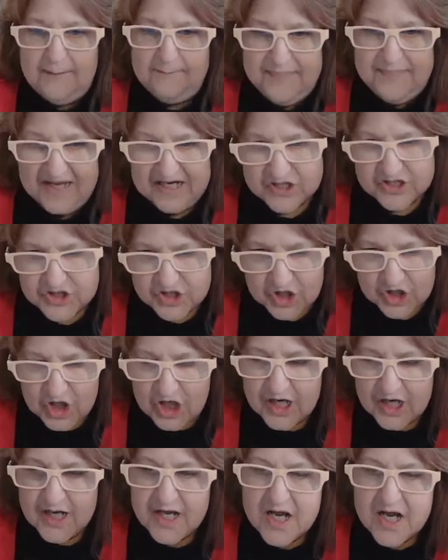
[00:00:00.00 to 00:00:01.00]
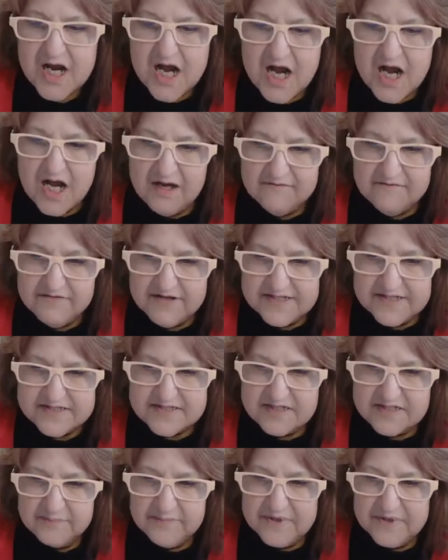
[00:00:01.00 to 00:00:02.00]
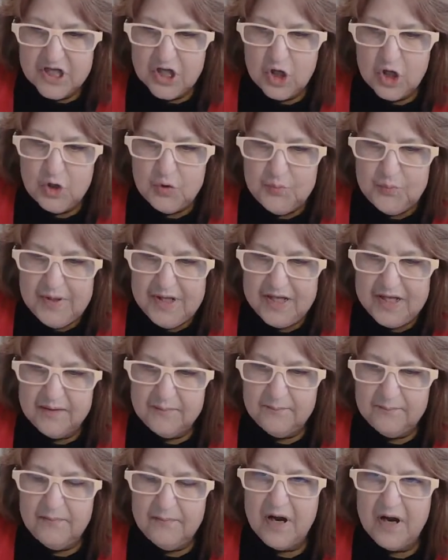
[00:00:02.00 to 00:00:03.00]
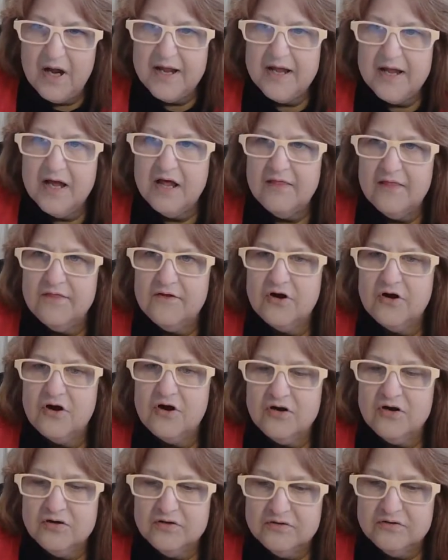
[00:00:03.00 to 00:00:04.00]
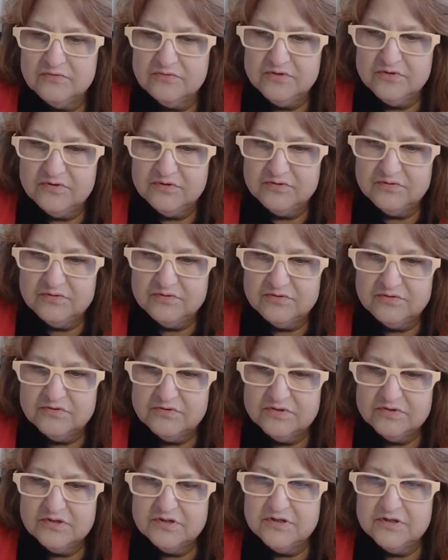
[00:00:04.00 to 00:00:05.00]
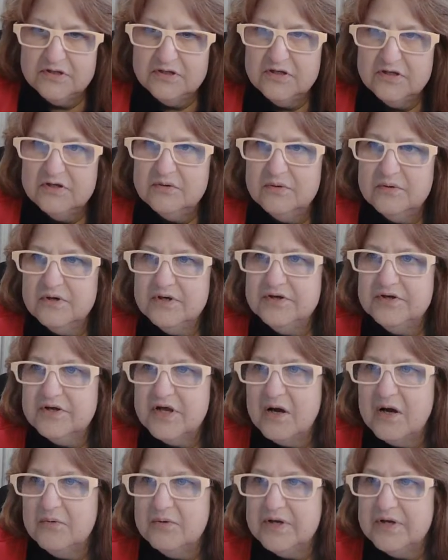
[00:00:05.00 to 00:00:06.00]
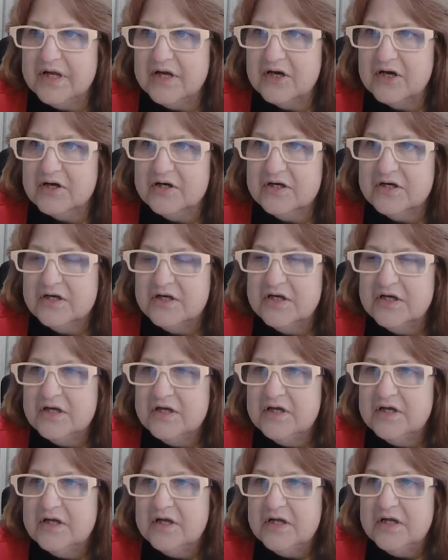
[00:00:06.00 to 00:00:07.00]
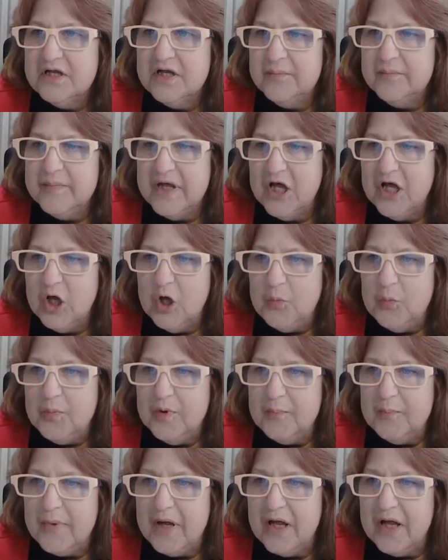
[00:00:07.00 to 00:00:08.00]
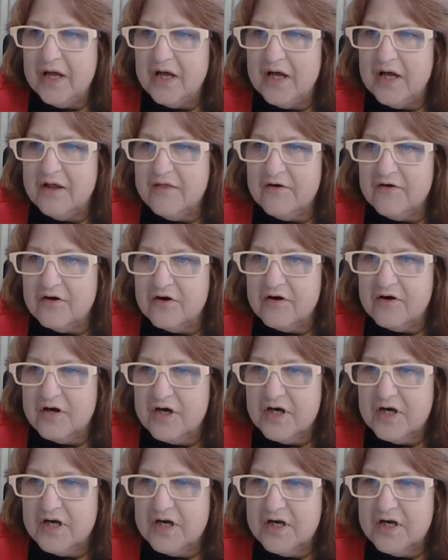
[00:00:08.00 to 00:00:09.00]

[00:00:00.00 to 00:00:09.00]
up picture of it. Let me open my other, ooh, where are you going here? Let me open my other